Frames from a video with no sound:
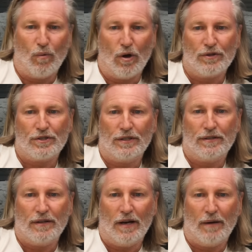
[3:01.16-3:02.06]
one to
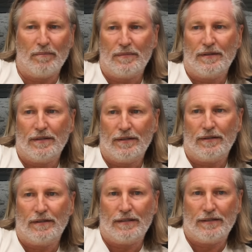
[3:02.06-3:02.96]

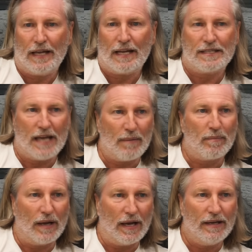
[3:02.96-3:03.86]
dictate
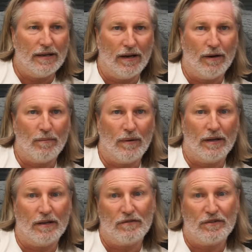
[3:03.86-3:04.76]
play,
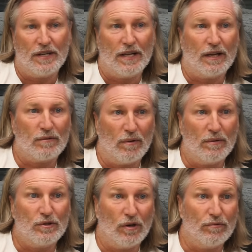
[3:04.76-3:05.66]
and as you've seen, that's
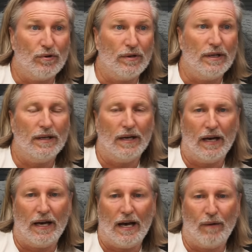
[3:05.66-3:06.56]
probably John Rooney,
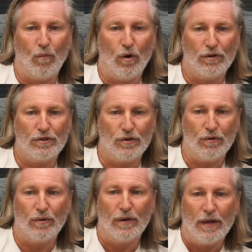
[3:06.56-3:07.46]
and one
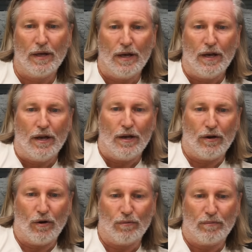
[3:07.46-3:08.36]
to, you
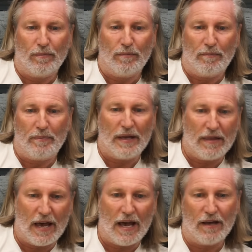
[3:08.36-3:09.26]
know, be
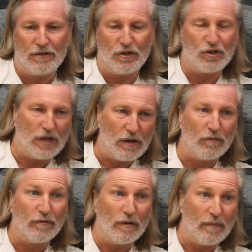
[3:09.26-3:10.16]
there as a
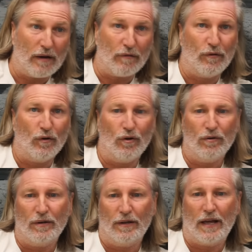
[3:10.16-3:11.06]
shield for the back
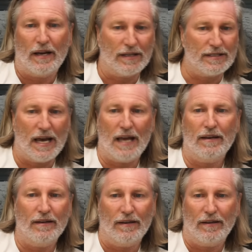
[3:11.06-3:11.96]
four, and then a 10,